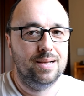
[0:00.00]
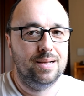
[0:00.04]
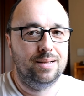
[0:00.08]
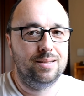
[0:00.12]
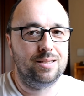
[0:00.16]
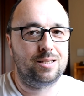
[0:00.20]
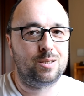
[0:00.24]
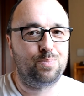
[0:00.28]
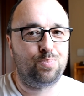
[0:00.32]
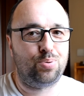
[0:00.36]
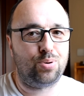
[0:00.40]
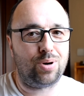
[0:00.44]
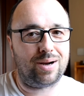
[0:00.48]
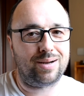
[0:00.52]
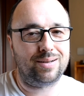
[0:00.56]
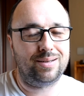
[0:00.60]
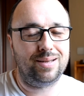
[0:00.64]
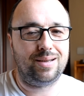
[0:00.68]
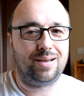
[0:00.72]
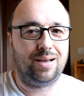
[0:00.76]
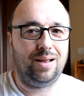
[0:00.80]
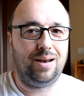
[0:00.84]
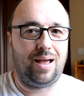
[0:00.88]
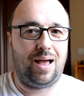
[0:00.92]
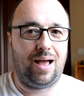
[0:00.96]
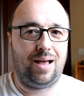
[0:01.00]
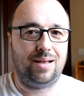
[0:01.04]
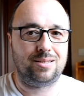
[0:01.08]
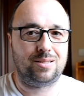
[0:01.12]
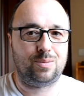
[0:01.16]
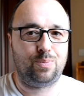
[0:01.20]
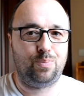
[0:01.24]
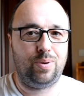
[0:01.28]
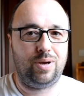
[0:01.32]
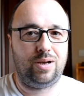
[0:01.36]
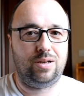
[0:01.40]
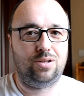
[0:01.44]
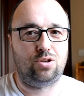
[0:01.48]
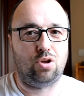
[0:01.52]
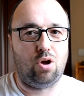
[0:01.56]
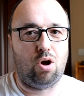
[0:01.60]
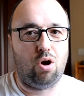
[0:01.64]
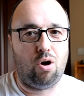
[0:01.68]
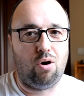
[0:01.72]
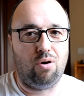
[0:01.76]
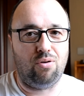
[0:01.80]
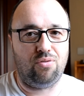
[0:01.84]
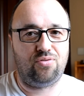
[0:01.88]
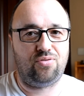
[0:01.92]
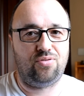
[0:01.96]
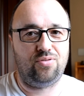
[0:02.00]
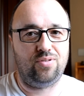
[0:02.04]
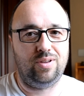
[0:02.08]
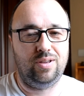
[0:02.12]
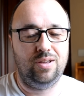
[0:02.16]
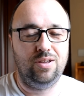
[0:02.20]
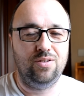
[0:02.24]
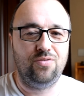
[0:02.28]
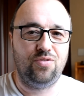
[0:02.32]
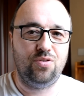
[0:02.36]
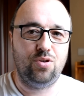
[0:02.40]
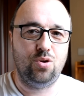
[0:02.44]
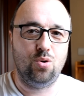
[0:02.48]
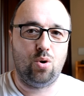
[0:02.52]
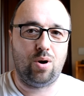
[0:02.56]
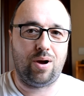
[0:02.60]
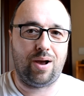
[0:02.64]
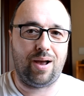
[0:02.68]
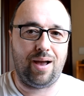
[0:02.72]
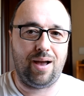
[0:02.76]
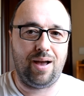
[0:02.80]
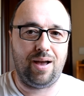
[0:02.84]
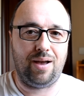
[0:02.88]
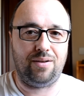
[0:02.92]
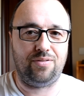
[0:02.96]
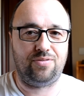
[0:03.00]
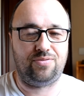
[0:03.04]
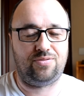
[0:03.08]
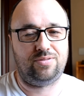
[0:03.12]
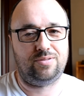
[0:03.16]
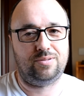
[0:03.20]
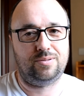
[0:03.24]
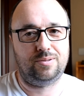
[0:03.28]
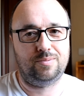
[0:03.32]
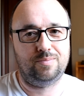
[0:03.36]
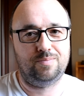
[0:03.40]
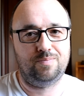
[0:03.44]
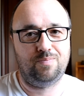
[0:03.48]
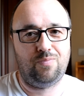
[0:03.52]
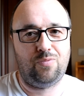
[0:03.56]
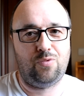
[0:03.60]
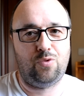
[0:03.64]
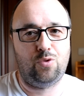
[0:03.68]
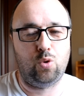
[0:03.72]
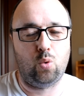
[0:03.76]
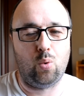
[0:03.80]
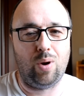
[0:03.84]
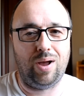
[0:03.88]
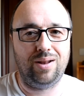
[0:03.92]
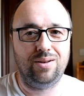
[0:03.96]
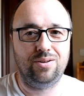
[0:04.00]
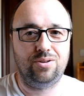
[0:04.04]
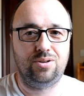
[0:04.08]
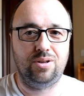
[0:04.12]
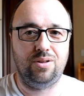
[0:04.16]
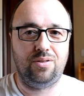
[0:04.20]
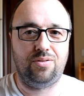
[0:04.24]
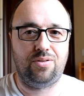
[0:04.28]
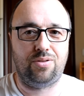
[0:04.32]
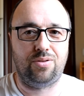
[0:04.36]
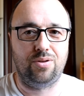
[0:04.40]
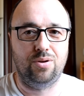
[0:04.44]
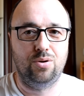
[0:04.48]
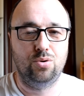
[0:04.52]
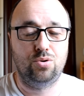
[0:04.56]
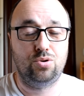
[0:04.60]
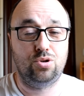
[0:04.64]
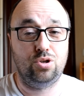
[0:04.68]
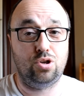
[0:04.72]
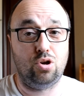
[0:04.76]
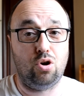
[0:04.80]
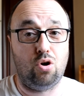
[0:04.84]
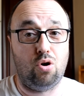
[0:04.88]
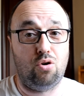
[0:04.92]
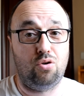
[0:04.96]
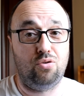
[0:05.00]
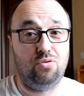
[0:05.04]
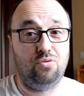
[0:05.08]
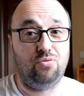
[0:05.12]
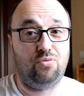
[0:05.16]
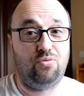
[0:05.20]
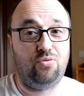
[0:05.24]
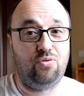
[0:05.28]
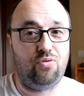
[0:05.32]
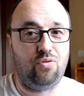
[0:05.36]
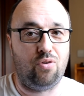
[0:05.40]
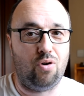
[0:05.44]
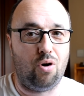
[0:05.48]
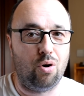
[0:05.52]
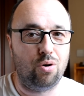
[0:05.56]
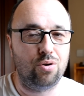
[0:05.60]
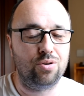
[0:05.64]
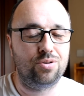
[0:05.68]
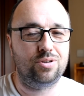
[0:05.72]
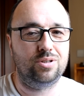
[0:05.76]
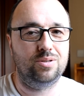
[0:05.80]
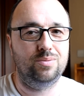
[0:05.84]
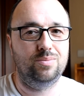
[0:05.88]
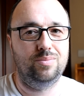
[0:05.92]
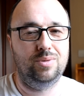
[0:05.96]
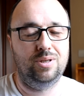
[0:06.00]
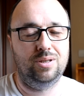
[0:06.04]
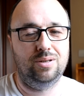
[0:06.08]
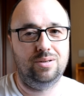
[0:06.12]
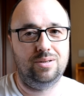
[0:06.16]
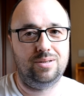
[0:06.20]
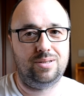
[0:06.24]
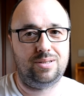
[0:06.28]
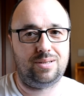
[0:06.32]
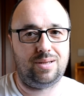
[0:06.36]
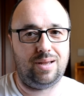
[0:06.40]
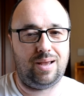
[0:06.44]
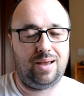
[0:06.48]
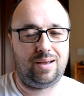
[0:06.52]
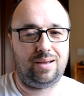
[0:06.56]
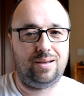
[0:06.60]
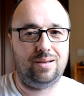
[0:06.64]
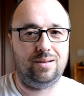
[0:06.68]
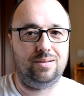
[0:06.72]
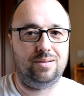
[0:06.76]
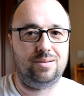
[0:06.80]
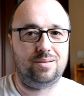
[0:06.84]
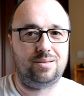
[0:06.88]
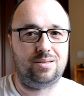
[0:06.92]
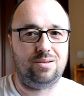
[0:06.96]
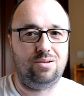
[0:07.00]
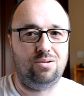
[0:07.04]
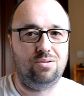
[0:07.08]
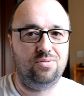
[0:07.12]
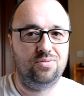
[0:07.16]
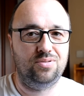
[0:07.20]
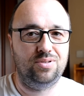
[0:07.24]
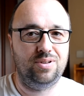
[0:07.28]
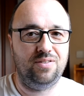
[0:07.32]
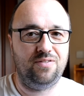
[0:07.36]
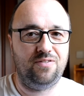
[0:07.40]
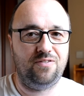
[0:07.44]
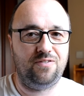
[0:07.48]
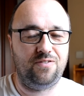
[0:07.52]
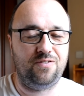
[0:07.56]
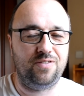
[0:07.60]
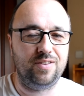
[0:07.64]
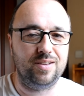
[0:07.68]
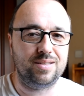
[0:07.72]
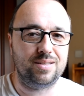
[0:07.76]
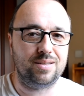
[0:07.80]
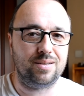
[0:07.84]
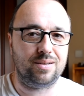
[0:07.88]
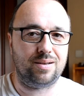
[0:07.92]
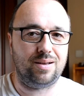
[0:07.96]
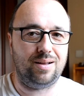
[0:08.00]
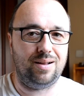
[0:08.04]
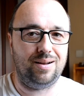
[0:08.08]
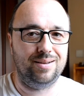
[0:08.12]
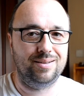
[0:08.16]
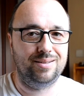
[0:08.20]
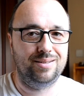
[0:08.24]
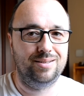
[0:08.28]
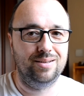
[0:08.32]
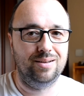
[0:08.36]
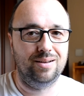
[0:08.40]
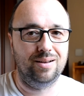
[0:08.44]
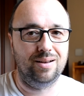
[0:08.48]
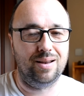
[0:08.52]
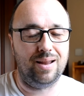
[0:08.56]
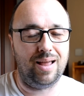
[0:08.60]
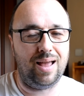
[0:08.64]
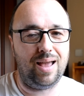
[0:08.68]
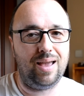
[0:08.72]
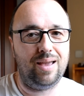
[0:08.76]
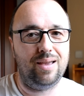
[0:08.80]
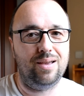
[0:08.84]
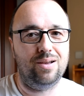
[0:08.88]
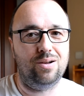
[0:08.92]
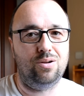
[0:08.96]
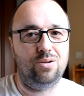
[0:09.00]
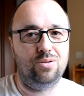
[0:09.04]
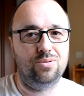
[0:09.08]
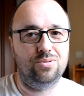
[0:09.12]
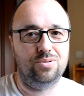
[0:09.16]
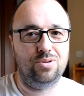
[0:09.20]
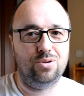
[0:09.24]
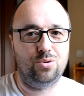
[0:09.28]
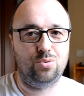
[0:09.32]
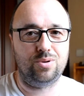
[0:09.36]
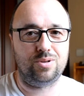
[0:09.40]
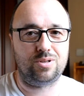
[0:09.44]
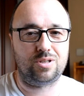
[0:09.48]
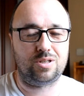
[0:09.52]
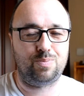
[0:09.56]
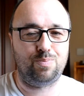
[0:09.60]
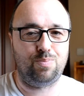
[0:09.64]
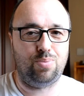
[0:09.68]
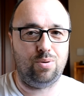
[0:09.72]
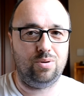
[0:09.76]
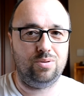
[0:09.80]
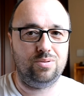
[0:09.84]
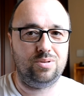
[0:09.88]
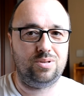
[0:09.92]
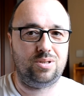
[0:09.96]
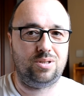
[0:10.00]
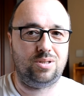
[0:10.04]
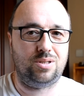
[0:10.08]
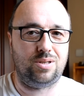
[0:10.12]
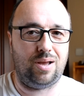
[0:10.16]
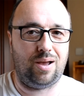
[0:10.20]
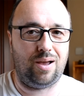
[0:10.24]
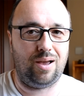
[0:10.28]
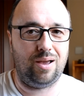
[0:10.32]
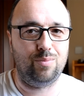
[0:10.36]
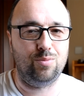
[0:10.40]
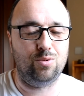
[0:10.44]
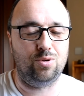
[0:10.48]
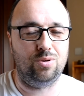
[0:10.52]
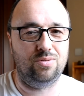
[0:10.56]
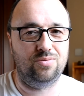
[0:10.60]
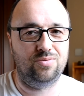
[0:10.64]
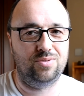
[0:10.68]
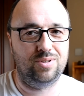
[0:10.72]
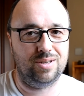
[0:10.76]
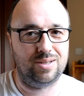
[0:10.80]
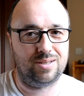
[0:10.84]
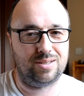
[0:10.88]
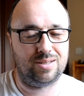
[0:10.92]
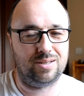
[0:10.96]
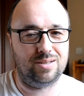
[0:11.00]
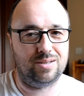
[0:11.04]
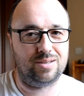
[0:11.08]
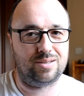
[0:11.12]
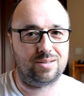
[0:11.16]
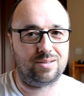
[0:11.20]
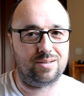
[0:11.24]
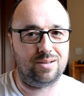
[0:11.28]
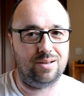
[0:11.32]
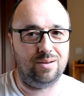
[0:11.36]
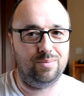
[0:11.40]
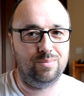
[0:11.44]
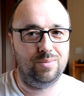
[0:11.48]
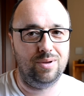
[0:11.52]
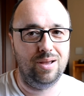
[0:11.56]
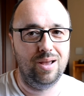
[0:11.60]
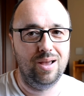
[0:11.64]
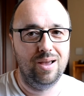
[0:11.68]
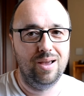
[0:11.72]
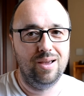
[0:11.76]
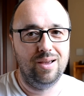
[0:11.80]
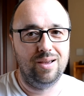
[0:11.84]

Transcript: this practical aspect of if you have 20, 30 or 40 milliseconds of the physical delay on the response time of the system,